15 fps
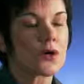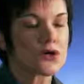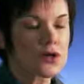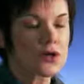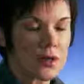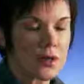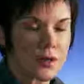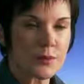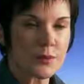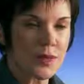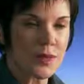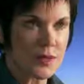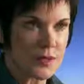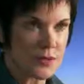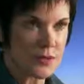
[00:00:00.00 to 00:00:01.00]
Are you talking
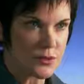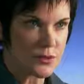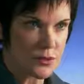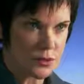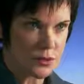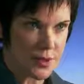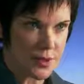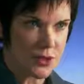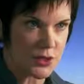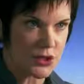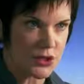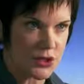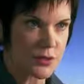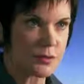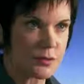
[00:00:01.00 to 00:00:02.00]
about an intimate
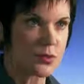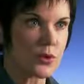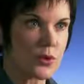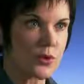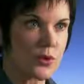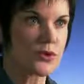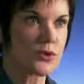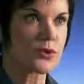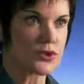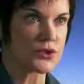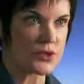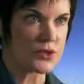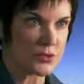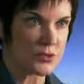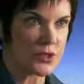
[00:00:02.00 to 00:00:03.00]
relationship with your
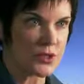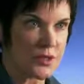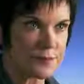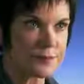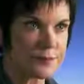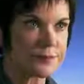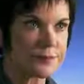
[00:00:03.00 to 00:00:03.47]
stepson?